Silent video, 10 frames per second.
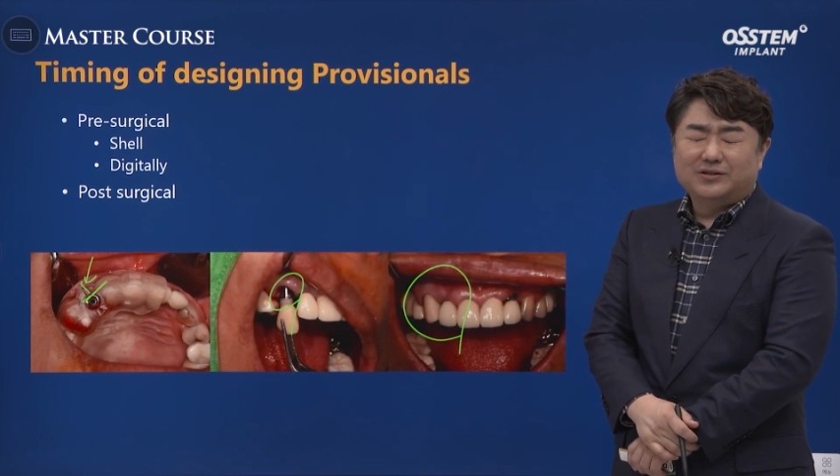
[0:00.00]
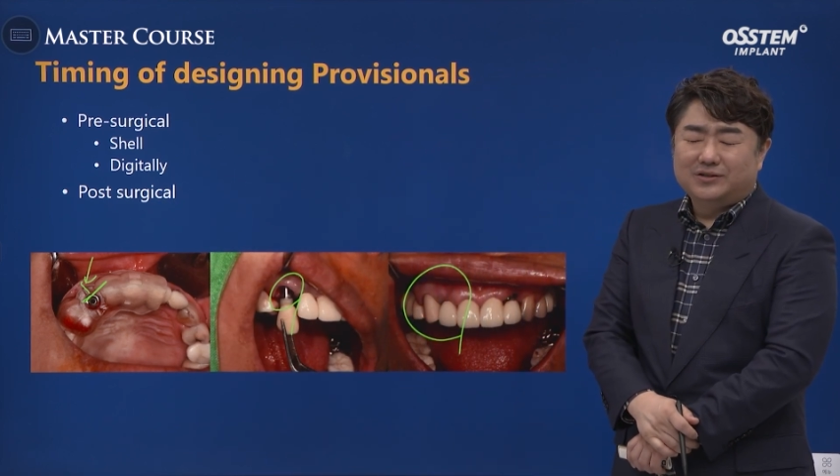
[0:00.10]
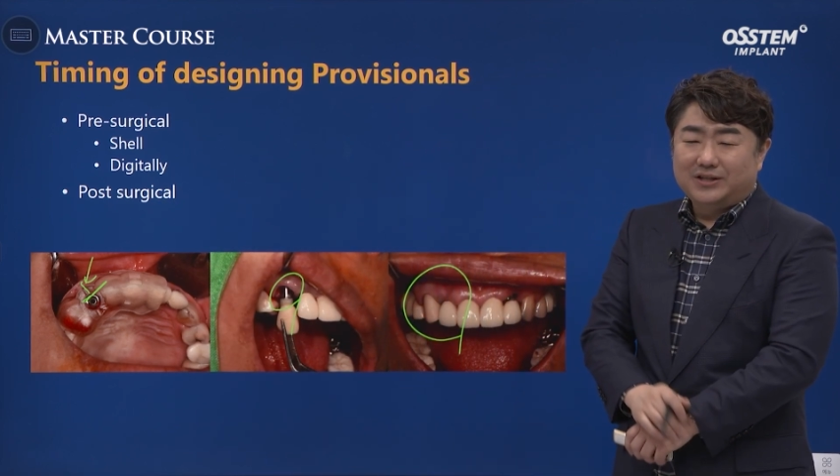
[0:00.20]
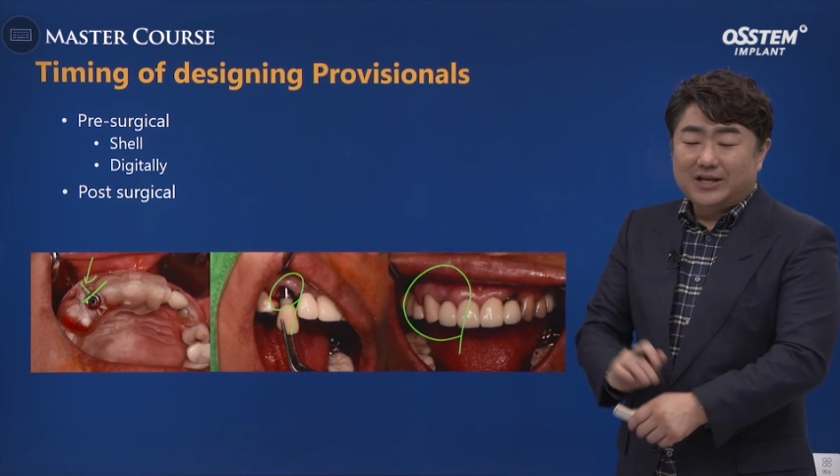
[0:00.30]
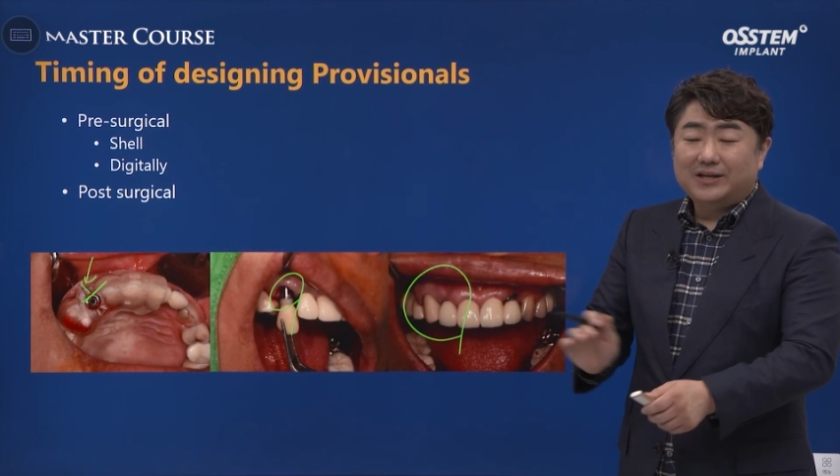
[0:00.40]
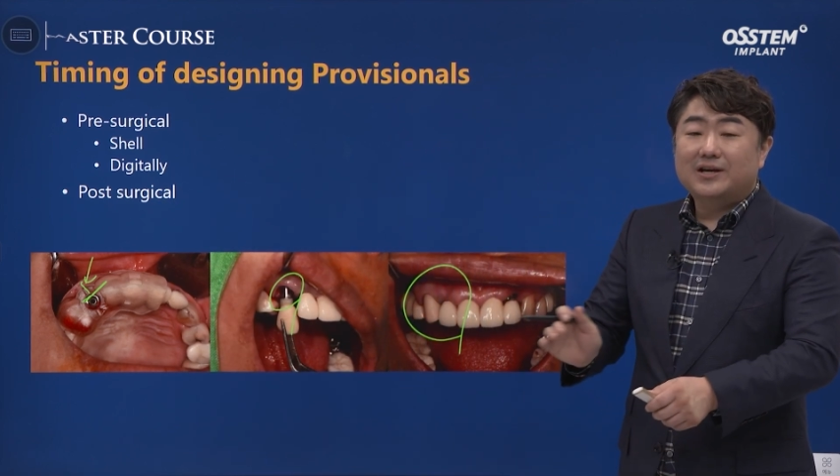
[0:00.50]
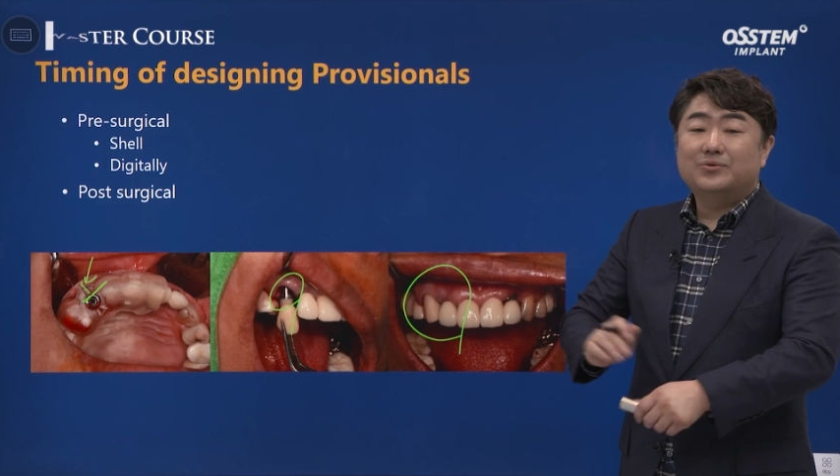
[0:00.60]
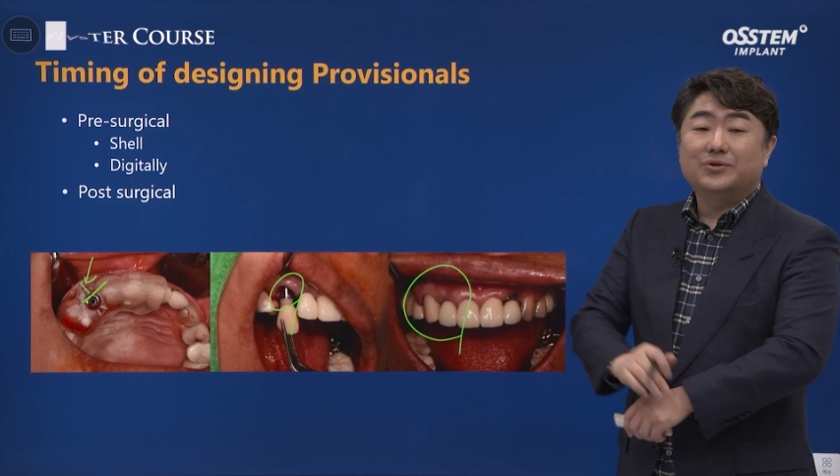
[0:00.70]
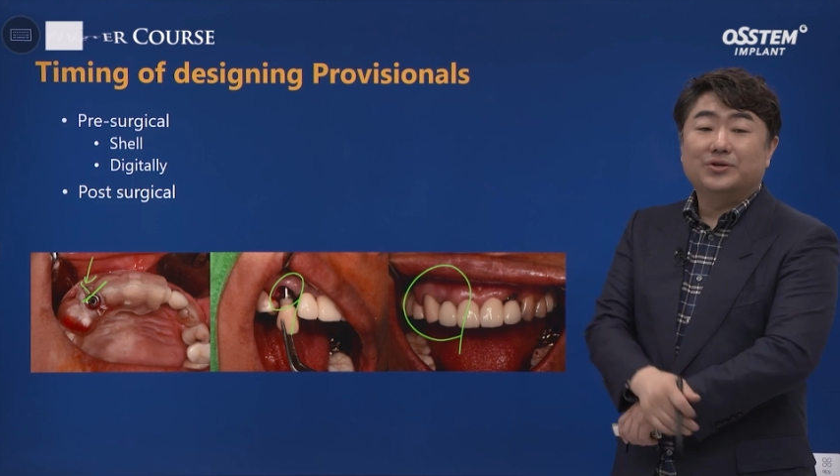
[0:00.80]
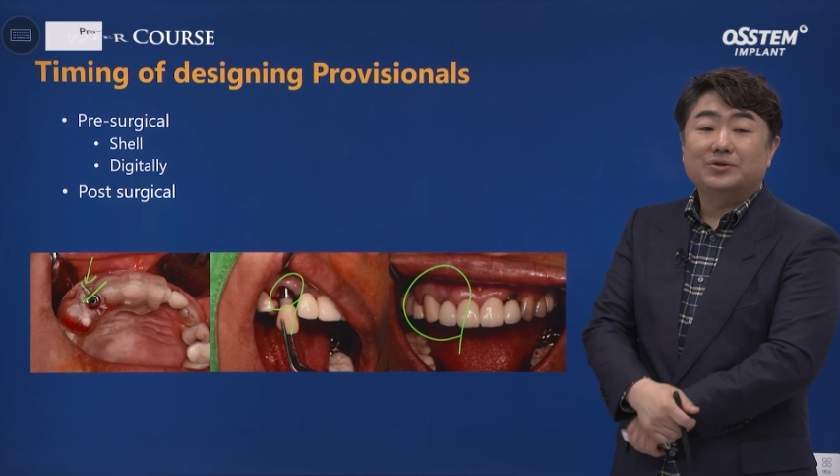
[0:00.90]
this is about
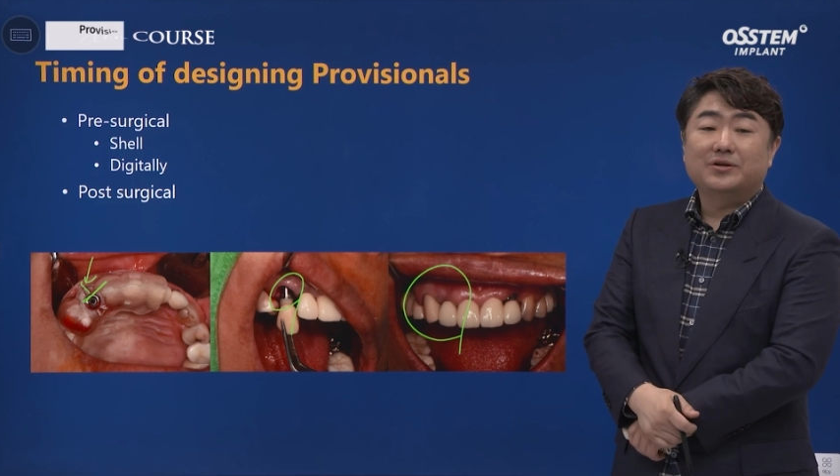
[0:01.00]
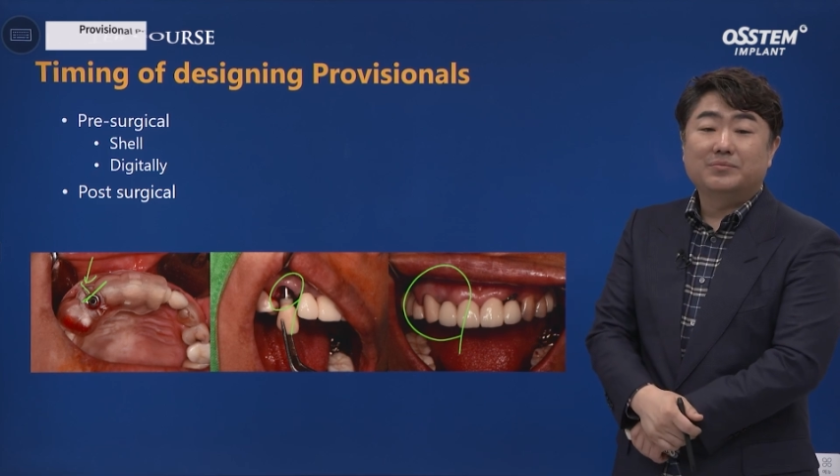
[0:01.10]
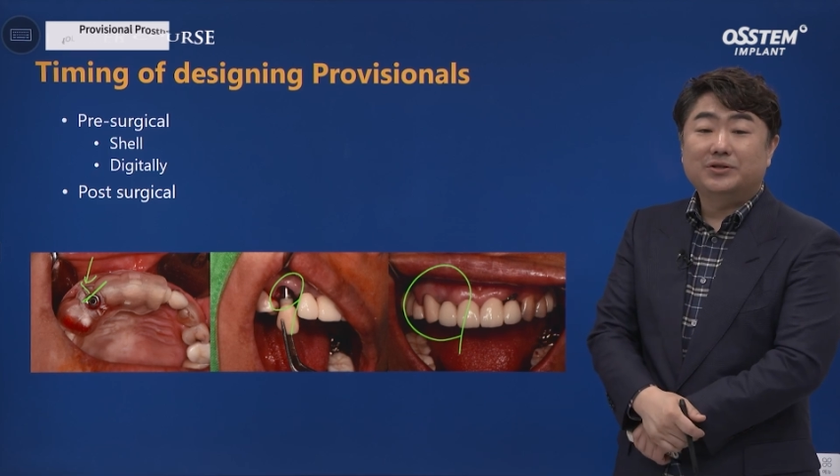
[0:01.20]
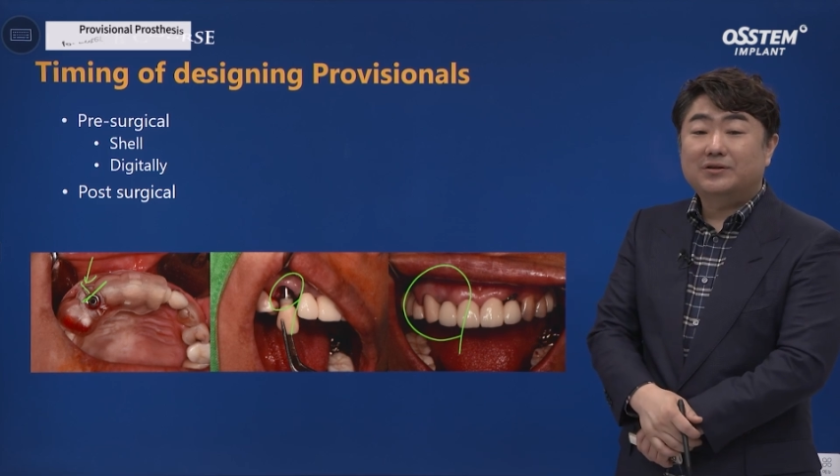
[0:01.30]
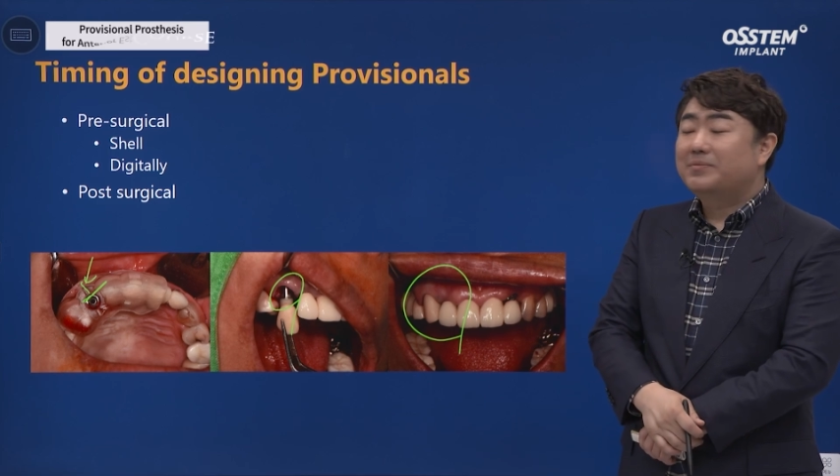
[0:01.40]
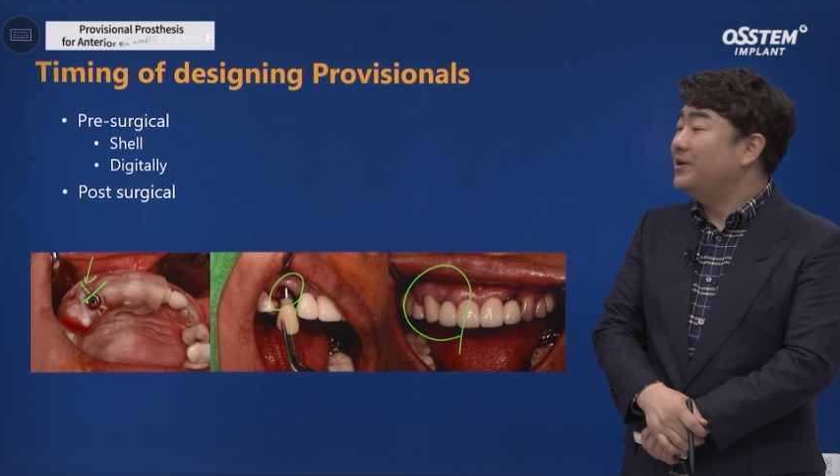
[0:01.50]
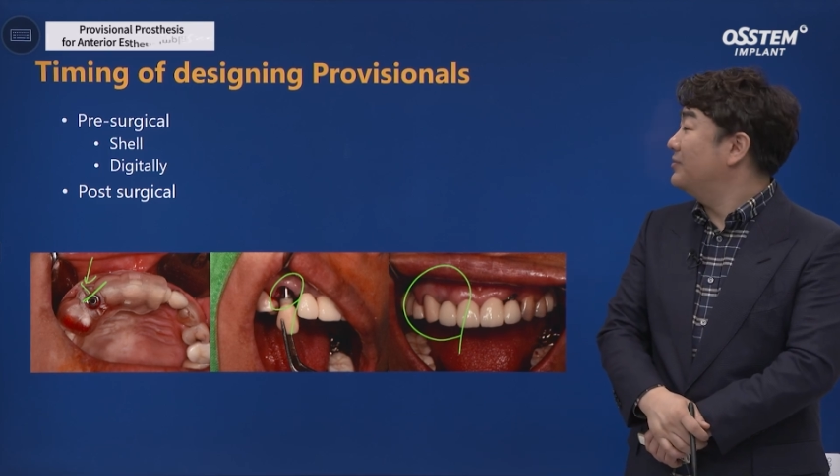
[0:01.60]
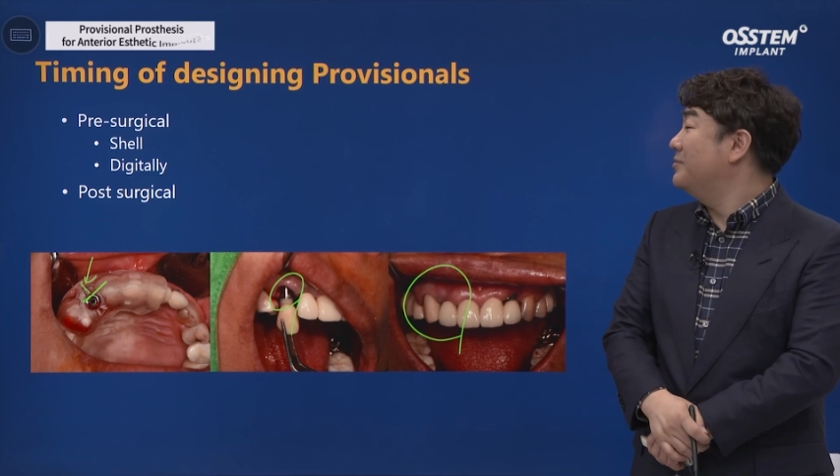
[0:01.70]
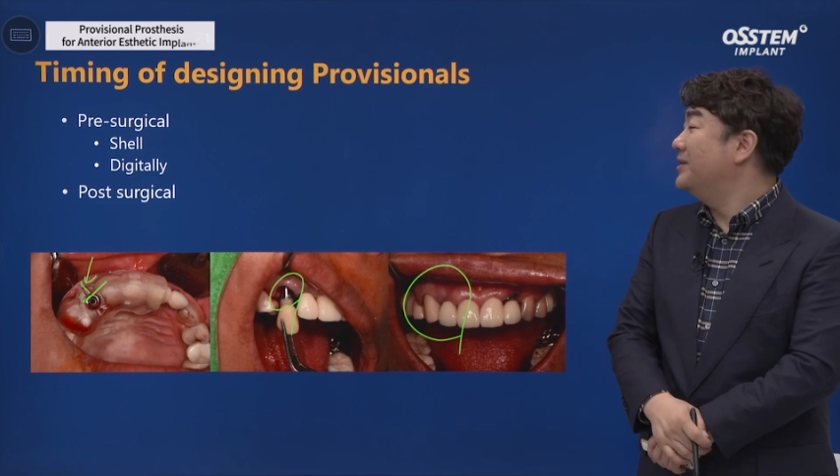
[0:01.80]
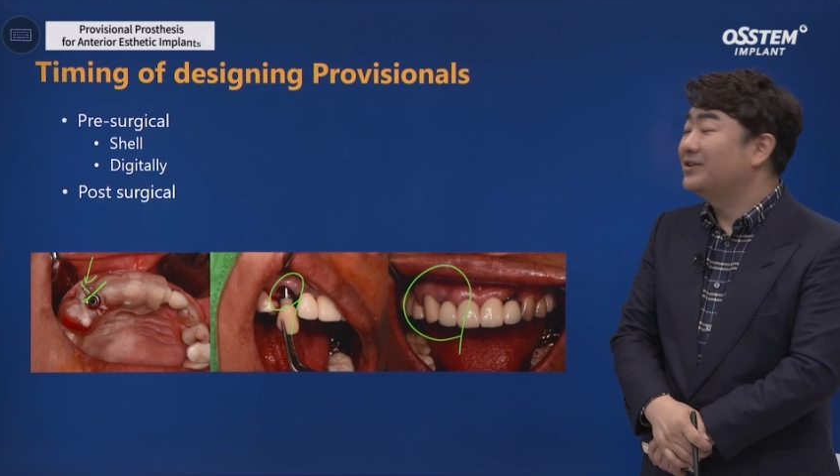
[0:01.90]
taking impression after
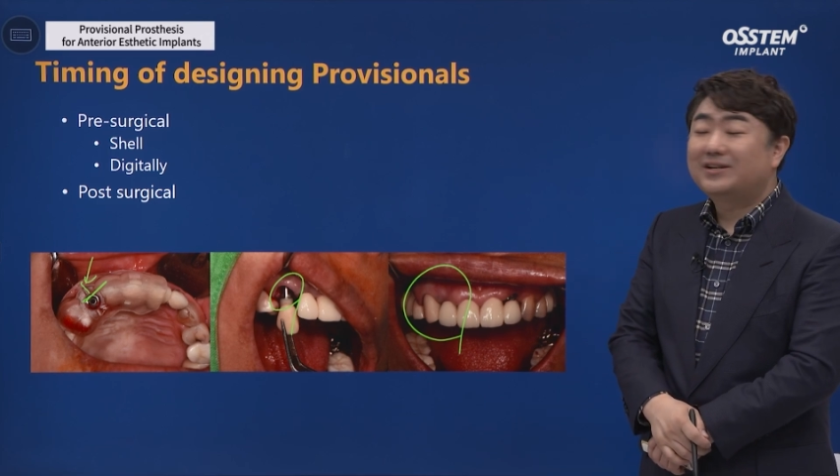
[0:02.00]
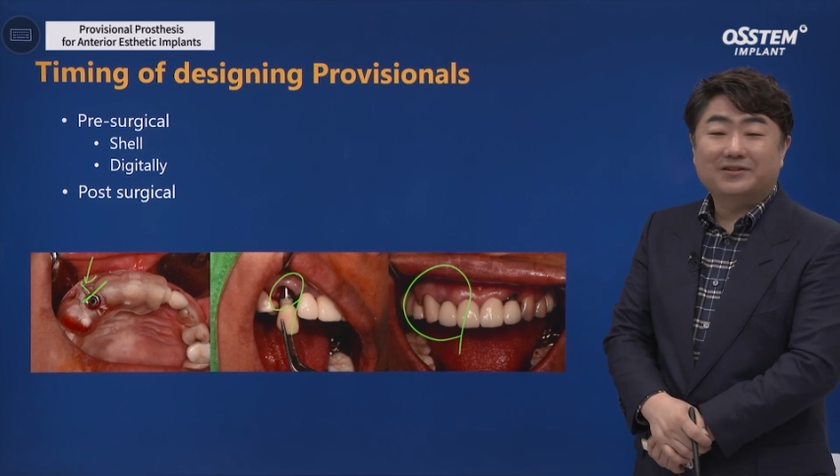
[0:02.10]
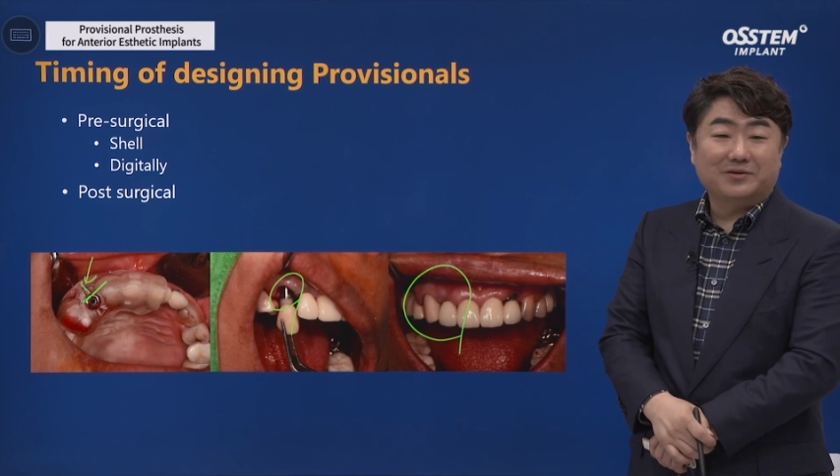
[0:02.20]
surgery,